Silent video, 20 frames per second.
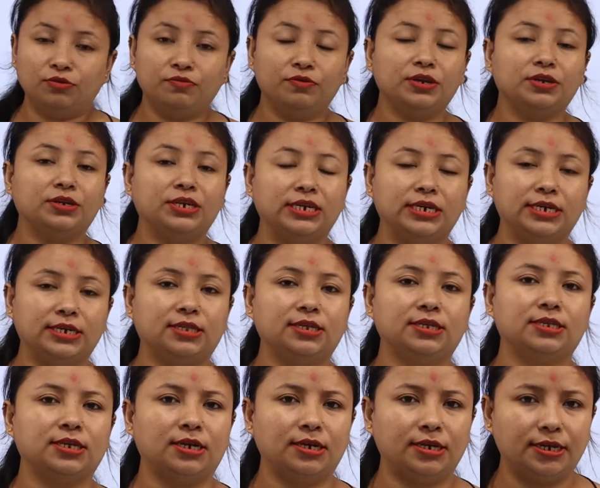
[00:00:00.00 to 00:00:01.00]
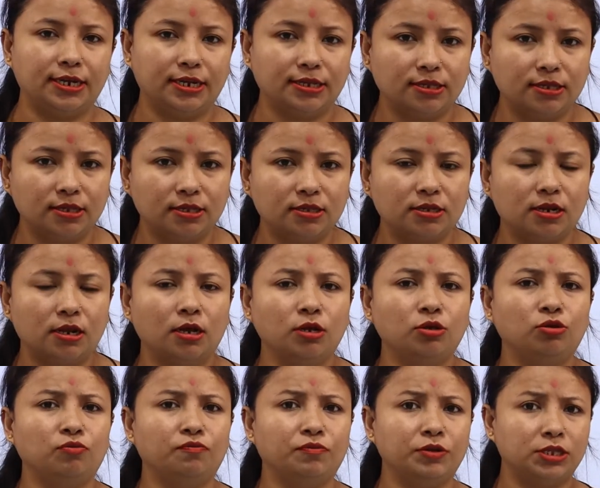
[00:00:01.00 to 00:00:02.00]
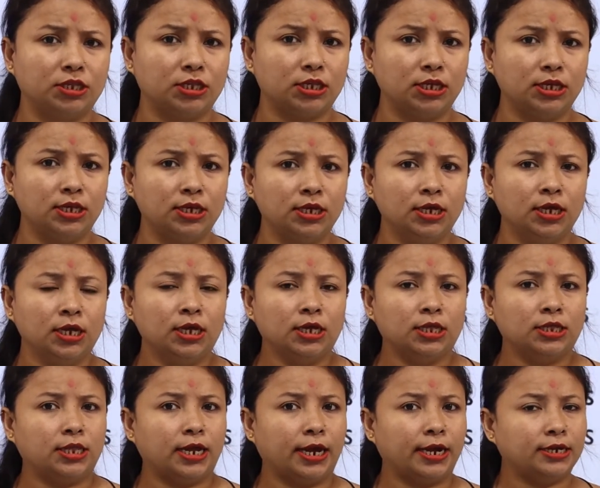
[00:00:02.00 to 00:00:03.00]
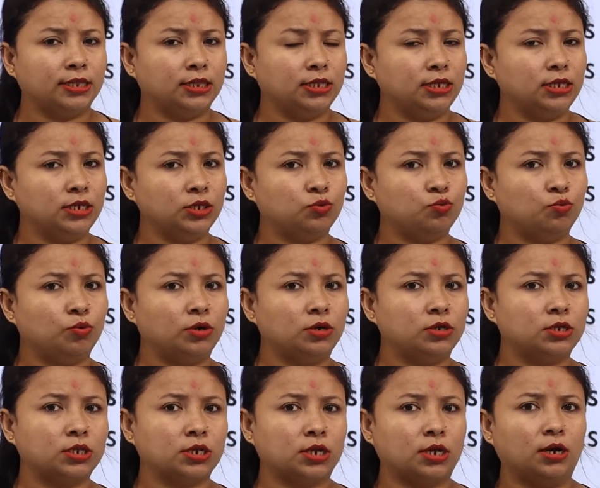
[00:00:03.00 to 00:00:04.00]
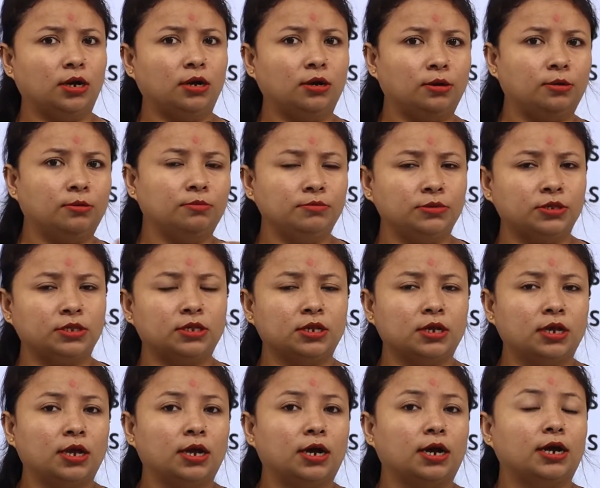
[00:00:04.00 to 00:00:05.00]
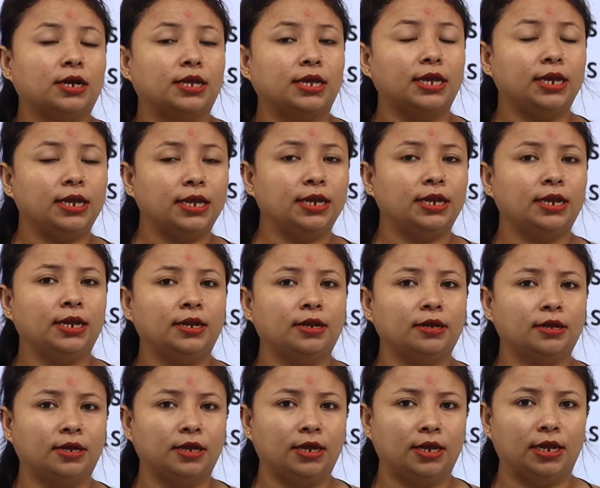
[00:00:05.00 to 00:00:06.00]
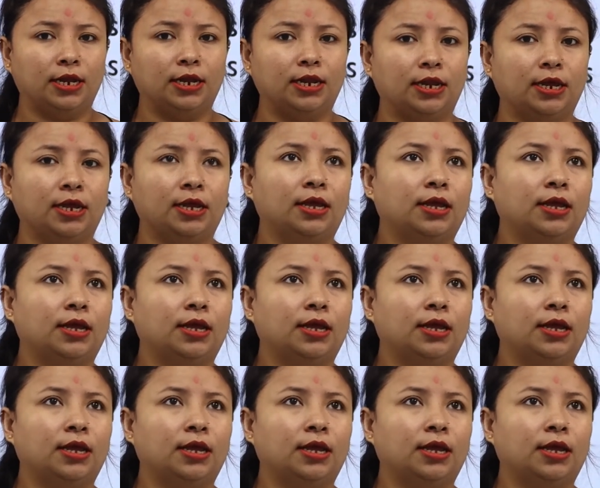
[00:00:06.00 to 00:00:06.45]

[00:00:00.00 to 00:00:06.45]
you will read the sentences now, you will see that these words comes again and again.